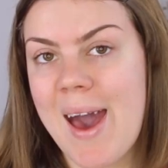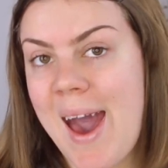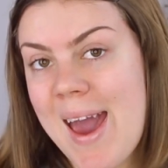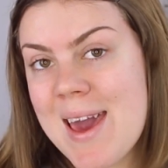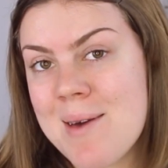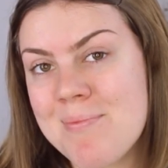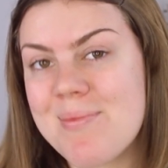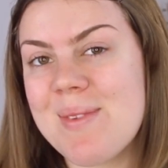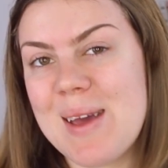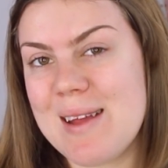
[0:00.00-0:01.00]
Hi,
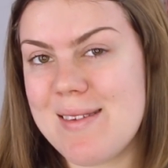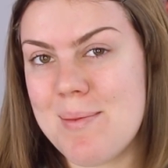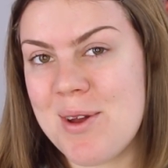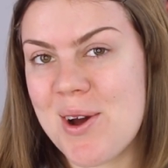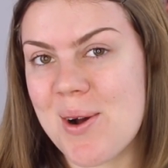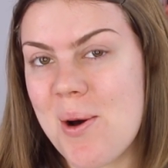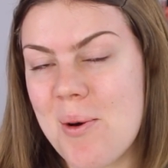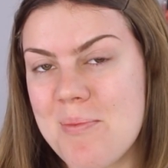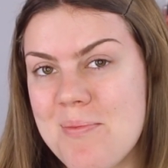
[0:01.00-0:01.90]
it's Emma Nørgaard.